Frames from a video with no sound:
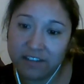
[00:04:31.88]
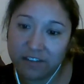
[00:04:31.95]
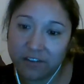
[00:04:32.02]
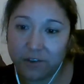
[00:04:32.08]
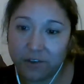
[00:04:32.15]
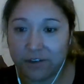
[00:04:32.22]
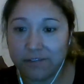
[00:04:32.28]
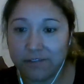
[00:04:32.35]

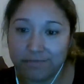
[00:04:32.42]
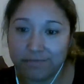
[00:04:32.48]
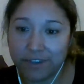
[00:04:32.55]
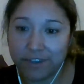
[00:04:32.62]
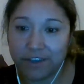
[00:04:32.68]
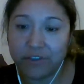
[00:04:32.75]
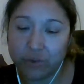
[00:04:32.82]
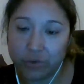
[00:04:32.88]
or
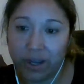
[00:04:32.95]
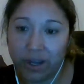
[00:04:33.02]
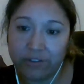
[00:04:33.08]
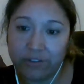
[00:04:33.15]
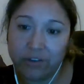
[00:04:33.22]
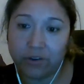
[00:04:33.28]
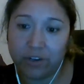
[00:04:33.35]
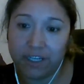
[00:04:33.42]
throughout
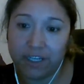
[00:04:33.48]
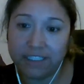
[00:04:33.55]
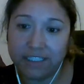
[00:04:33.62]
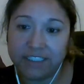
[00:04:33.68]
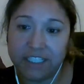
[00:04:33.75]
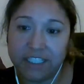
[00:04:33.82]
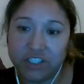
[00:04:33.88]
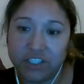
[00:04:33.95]
the
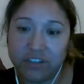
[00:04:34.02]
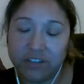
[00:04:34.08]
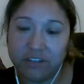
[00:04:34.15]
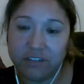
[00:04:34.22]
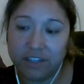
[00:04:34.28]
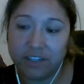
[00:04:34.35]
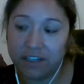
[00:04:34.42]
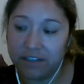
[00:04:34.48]
organization,
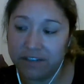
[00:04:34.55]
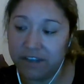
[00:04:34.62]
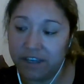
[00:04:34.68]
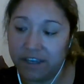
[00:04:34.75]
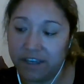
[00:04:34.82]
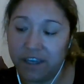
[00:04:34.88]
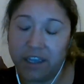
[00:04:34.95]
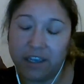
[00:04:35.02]
then
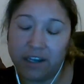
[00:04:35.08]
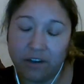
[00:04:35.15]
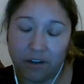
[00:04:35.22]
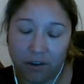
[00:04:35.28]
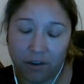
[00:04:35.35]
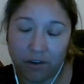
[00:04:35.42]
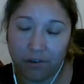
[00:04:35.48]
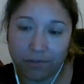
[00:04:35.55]
they can
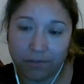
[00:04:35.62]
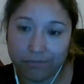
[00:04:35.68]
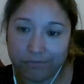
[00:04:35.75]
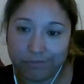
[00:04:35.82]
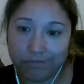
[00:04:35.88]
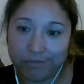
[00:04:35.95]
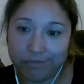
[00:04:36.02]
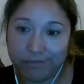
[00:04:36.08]
all
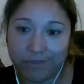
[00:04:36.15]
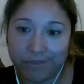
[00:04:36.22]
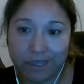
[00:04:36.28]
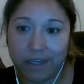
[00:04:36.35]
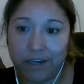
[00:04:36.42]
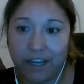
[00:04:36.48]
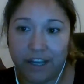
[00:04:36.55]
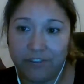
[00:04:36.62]

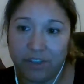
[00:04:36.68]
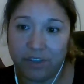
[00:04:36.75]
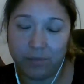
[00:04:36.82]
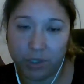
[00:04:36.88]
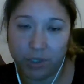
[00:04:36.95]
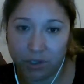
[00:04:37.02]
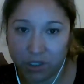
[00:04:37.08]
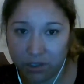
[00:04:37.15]
kind of have
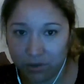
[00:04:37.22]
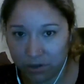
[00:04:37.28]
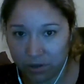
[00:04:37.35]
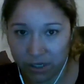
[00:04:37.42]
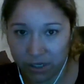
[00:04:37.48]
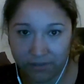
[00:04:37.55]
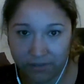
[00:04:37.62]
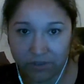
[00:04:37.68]
input or
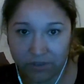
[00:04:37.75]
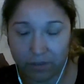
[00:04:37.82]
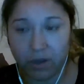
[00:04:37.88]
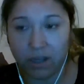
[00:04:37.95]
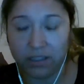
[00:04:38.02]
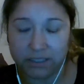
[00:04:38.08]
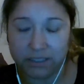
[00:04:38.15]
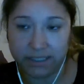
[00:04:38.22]
have that
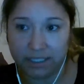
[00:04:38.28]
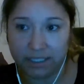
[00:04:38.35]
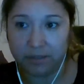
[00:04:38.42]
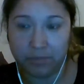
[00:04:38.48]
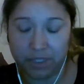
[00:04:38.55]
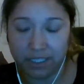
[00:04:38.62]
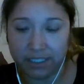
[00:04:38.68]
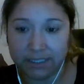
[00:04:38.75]
policy in
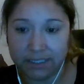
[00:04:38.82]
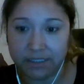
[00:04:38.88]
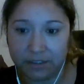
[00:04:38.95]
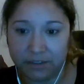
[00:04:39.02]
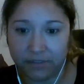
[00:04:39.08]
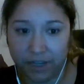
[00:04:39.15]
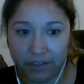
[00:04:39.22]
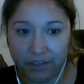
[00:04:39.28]
place of
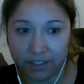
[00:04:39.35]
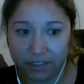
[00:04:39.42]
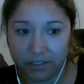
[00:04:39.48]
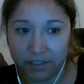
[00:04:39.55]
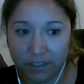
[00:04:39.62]
how to,